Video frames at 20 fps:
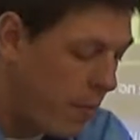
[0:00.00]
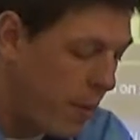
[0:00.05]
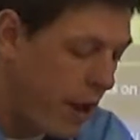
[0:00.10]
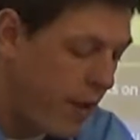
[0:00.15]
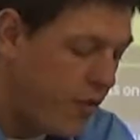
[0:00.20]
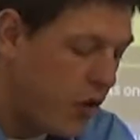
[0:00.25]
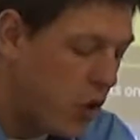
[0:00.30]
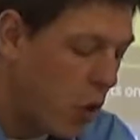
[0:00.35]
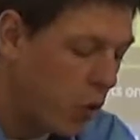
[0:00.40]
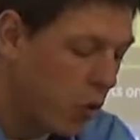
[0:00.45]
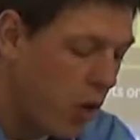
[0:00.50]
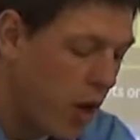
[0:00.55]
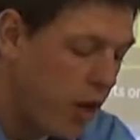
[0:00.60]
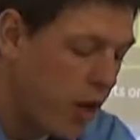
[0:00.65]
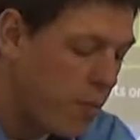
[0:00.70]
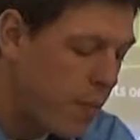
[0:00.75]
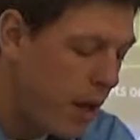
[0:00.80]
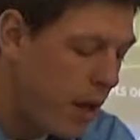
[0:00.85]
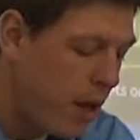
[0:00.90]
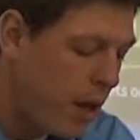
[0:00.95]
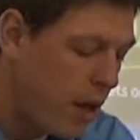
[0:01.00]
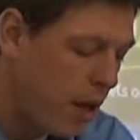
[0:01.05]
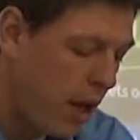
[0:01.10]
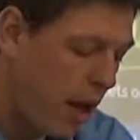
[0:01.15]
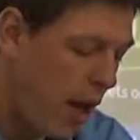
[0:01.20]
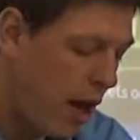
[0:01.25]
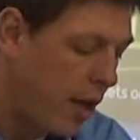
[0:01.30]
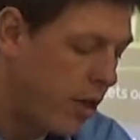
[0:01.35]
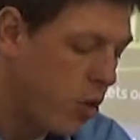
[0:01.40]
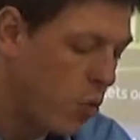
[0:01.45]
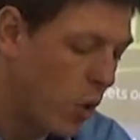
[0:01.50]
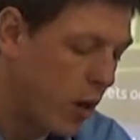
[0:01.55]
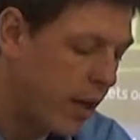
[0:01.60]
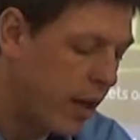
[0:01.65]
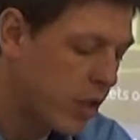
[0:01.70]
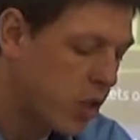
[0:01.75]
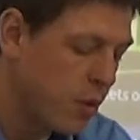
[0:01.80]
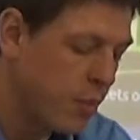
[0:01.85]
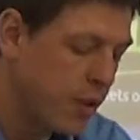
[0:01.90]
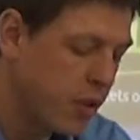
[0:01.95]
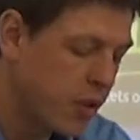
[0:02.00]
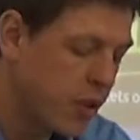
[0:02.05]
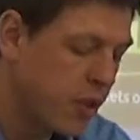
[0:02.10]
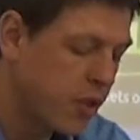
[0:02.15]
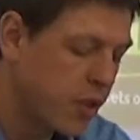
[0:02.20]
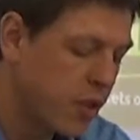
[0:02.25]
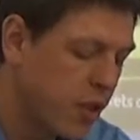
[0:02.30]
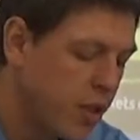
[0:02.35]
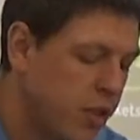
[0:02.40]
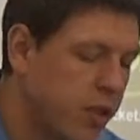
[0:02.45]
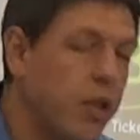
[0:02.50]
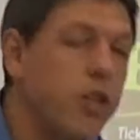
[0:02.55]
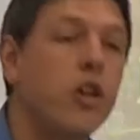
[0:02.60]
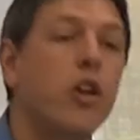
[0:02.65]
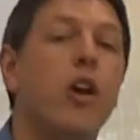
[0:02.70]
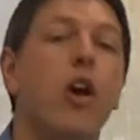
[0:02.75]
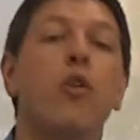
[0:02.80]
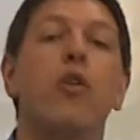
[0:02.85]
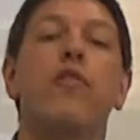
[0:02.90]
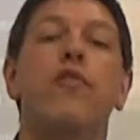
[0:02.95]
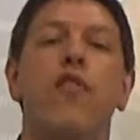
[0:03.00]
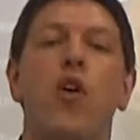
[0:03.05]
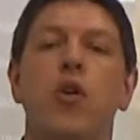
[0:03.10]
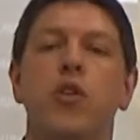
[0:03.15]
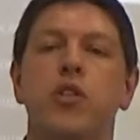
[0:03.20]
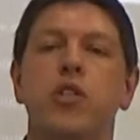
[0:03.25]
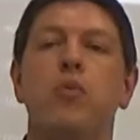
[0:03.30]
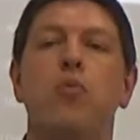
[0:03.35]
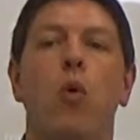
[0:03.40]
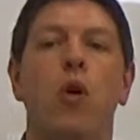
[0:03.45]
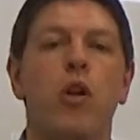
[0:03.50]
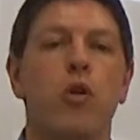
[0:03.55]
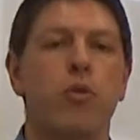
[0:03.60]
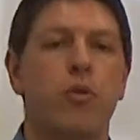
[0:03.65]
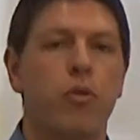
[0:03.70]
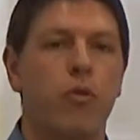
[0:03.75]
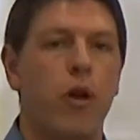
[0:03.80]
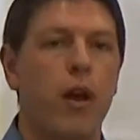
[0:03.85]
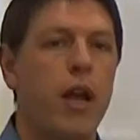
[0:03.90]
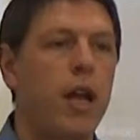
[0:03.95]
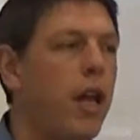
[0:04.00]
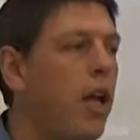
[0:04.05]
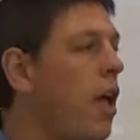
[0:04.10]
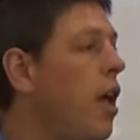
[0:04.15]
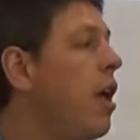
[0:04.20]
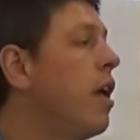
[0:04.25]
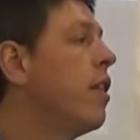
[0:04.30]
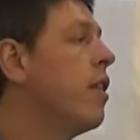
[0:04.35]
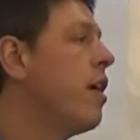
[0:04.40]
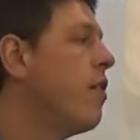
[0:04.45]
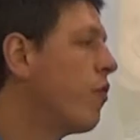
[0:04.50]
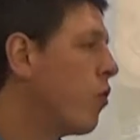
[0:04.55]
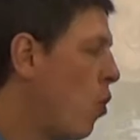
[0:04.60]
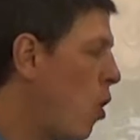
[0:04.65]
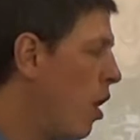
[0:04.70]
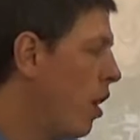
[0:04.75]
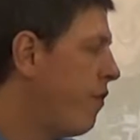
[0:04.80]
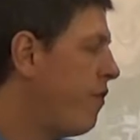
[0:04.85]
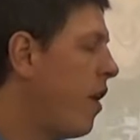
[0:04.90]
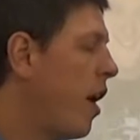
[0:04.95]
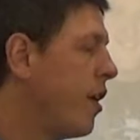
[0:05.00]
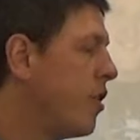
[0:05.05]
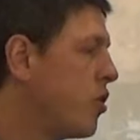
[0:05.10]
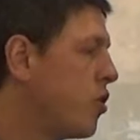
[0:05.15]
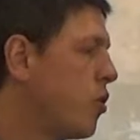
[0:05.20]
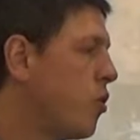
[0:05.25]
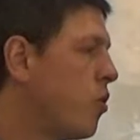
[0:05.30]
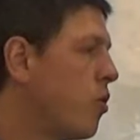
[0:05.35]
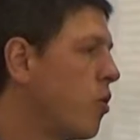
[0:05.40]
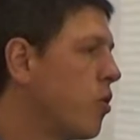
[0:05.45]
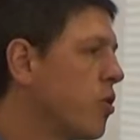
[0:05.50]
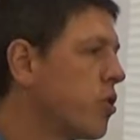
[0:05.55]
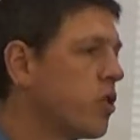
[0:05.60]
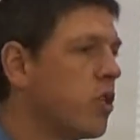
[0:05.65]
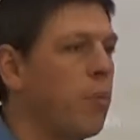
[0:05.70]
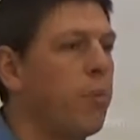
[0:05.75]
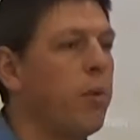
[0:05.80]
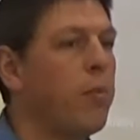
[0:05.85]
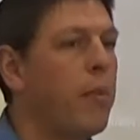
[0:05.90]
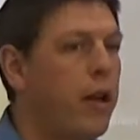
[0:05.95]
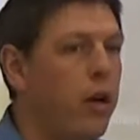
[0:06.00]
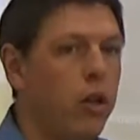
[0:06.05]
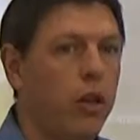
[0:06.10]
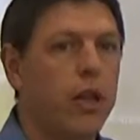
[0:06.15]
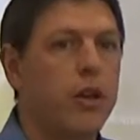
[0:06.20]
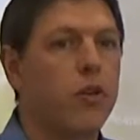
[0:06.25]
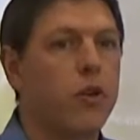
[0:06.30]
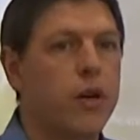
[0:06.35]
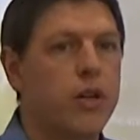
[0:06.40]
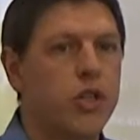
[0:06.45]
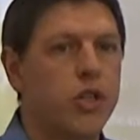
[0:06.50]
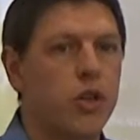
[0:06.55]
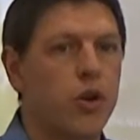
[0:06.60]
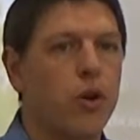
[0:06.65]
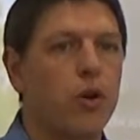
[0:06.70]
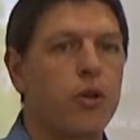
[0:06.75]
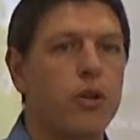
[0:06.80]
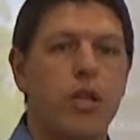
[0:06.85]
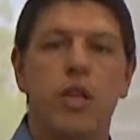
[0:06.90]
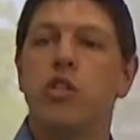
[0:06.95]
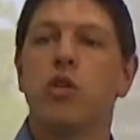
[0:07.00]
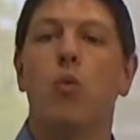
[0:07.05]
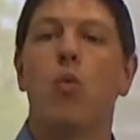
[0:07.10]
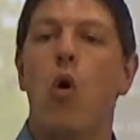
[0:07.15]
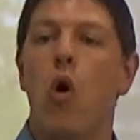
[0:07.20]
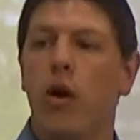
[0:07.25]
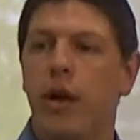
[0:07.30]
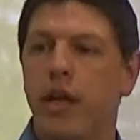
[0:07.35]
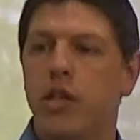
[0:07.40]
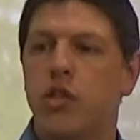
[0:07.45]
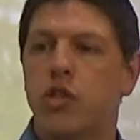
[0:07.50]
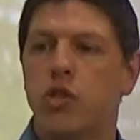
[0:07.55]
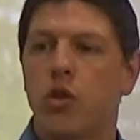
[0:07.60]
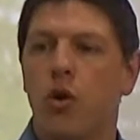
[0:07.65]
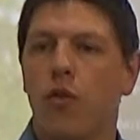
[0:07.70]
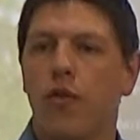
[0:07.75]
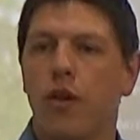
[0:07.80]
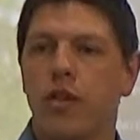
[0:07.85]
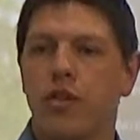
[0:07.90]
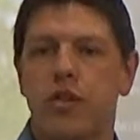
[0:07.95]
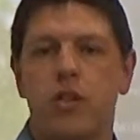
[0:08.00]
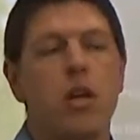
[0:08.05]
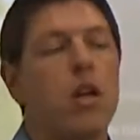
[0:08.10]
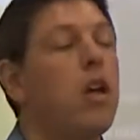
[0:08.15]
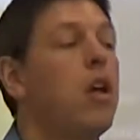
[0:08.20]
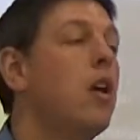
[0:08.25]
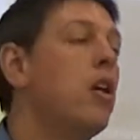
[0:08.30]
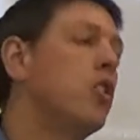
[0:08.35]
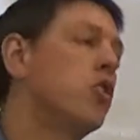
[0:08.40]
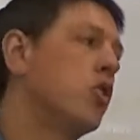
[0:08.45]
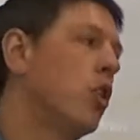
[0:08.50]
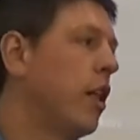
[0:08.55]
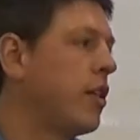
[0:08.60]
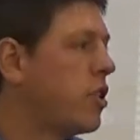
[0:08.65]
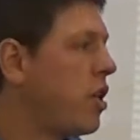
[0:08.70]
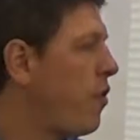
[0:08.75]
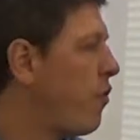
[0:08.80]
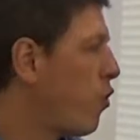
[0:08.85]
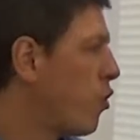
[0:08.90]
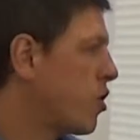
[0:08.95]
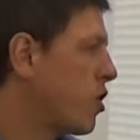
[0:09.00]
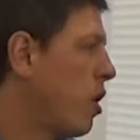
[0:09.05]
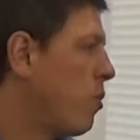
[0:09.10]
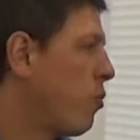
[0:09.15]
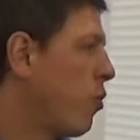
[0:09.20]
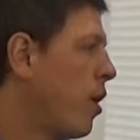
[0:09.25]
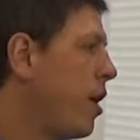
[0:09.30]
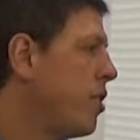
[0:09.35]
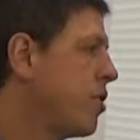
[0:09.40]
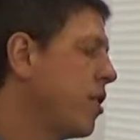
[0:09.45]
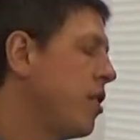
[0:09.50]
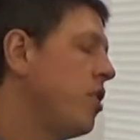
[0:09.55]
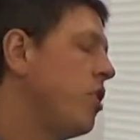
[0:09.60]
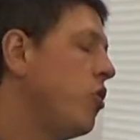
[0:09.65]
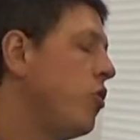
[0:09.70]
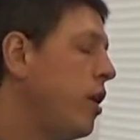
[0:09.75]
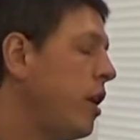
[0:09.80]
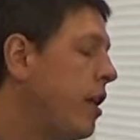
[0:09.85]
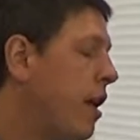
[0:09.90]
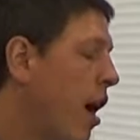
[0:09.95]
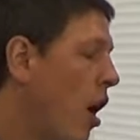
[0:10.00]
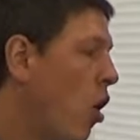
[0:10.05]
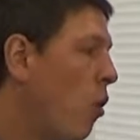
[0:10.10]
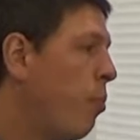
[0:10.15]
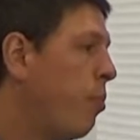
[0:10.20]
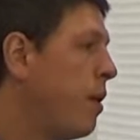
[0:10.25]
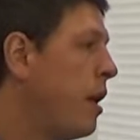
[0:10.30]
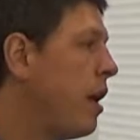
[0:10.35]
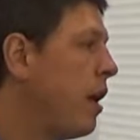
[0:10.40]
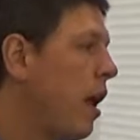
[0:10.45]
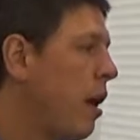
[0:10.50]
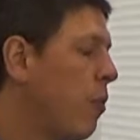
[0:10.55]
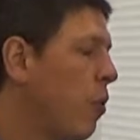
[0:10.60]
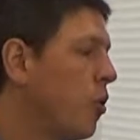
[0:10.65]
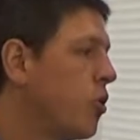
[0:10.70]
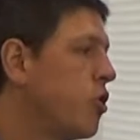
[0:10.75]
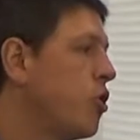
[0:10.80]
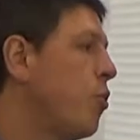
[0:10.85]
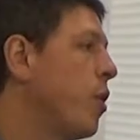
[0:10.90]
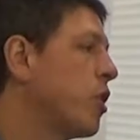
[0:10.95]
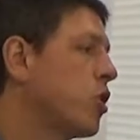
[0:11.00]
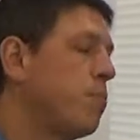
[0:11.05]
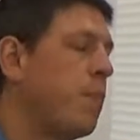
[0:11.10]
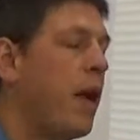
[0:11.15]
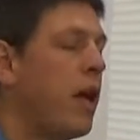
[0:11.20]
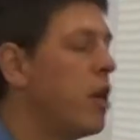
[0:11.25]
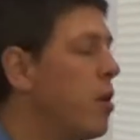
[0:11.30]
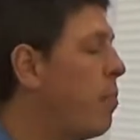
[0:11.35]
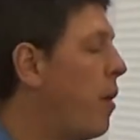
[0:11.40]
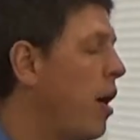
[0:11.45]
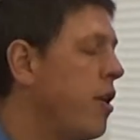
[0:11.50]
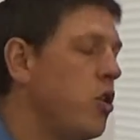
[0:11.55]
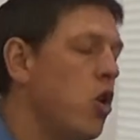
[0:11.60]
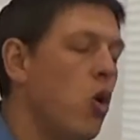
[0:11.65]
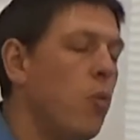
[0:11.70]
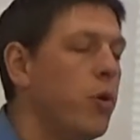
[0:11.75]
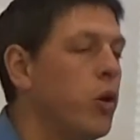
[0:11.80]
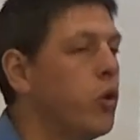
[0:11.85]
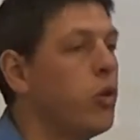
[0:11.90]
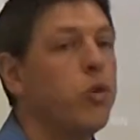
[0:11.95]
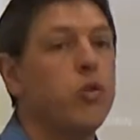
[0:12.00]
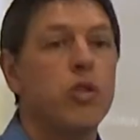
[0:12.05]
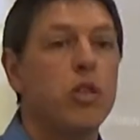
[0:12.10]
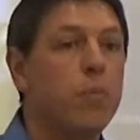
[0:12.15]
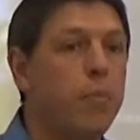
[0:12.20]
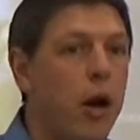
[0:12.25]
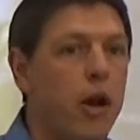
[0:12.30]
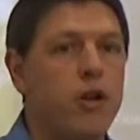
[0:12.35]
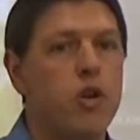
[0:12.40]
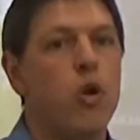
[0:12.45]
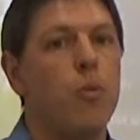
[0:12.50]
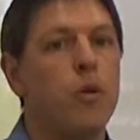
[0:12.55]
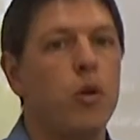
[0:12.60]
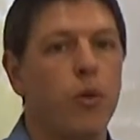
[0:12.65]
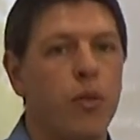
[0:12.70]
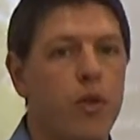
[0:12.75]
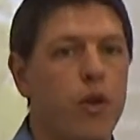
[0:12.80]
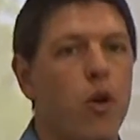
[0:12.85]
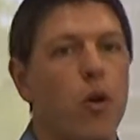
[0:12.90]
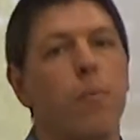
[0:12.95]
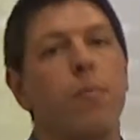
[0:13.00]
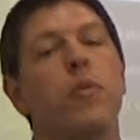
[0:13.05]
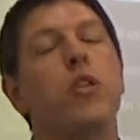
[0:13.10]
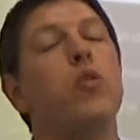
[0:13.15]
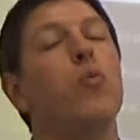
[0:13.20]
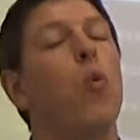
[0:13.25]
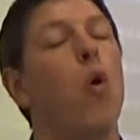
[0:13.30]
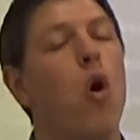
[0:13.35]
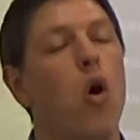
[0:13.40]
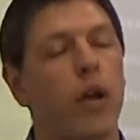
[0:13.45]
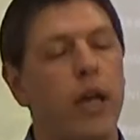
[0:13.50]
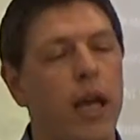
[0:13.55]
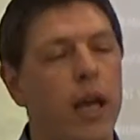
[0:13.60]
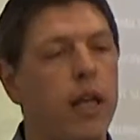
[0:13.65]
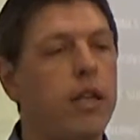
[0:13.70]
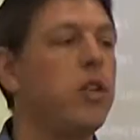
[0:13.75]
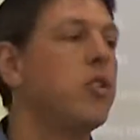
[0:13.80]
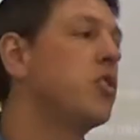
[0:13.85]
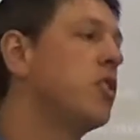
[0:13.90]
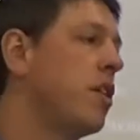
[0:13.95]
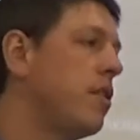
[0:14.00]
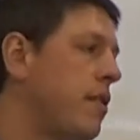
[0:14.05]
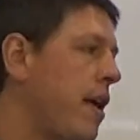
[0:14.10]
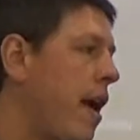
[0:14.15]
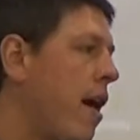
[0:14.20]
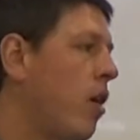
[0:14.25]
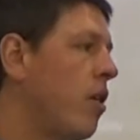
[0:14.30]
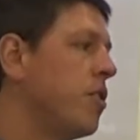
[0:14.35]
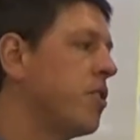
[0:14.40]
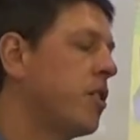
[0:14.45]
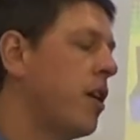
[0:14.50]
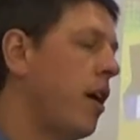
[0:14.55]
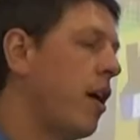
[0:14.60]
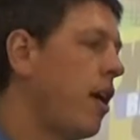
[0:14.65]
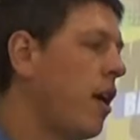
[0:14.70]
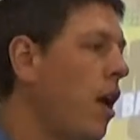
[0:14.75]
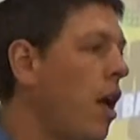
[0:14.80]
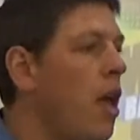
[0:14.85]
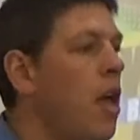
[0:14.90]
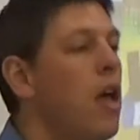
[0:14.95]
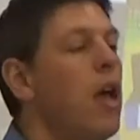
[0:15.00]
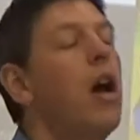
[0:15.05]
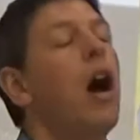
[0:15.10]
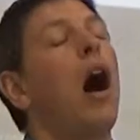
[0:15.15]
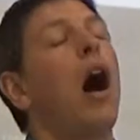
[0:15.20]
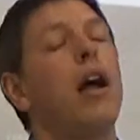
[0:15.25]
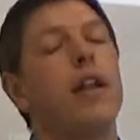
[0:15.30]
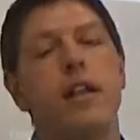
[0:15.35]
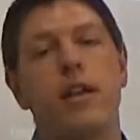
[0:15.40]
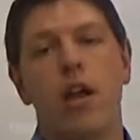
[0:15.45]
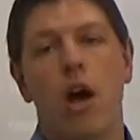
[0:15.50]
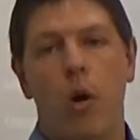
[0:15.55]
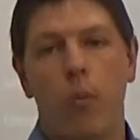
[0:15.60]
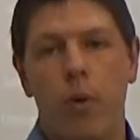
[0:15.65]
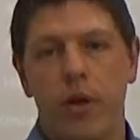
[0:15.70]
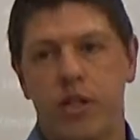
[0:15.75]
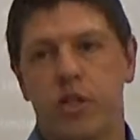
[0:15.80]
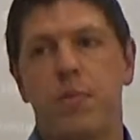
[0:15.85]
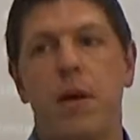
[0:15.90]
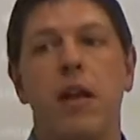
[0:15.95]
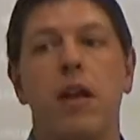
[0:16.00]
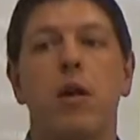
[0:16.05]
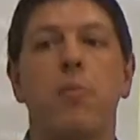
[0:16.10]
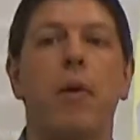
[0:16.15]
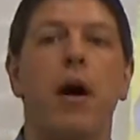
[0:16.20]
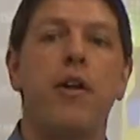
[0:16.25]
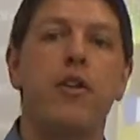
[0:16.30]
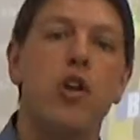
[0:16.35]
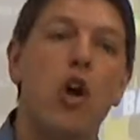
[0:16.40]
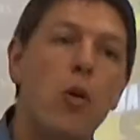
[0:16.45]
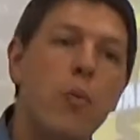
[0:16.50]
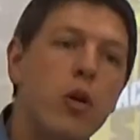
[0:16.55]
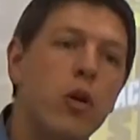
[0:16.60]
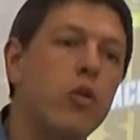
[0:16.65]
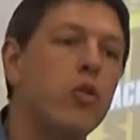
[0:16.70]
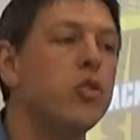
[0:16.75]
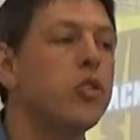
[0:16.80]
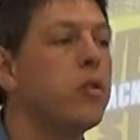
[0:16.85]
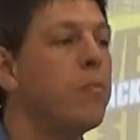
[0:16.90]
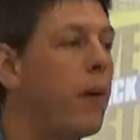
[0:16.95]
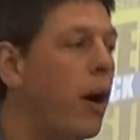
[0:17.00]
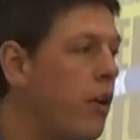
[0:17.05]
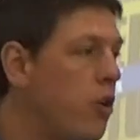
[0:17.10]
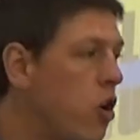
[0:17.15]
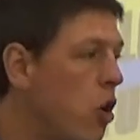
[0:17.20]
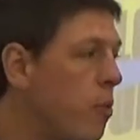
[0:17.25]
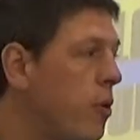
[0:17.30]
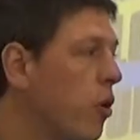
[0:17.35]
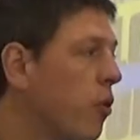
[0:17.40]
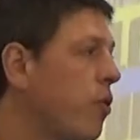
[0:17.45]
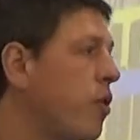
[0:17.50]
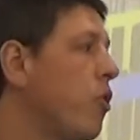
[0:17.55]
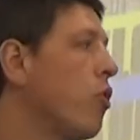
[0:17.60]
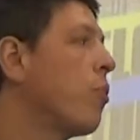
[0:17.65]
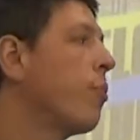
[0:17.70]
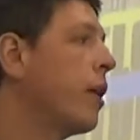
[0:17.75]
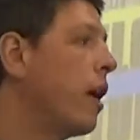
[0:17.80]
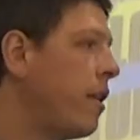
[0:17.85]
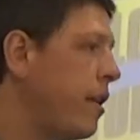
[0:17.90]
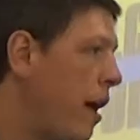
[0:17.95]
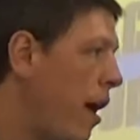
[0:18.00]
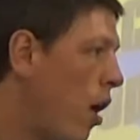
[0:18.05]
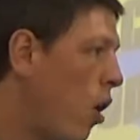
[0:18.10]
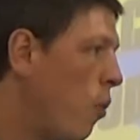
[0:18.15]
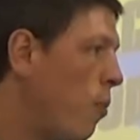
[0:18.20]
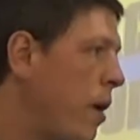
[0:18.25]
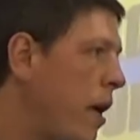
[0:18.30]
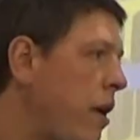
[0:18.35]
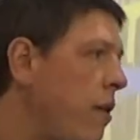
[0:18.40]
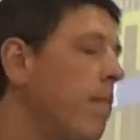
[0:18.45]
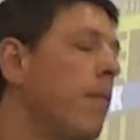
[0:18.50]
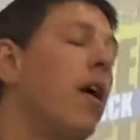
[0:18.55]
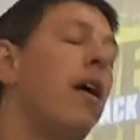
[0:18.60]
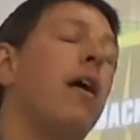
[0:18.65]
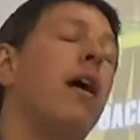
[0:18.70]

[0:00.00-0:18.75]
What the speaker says: If you don't like me and you want to get some assistance, then you can go to Falston 103. They have qualified tutors, supplemental literature. It's a walk-in service. So let's say for some reason you need help being able to expand a binomial using the binomial theorem. You walk in, you sit down and say, I need help expanding a binomial using the binomial theorem. Can you help me?